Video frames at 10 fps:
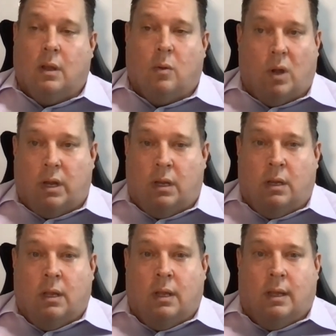
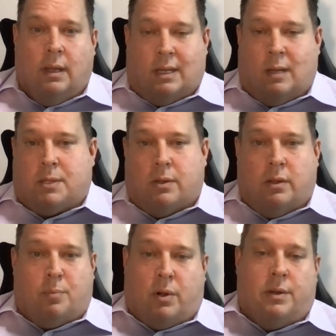One, it's
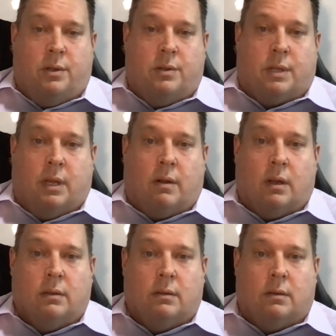absolutely prone to user
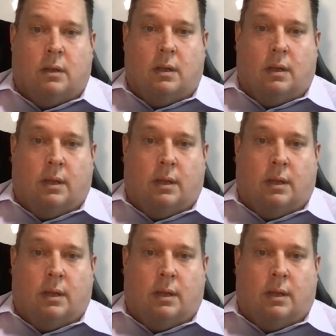error, right?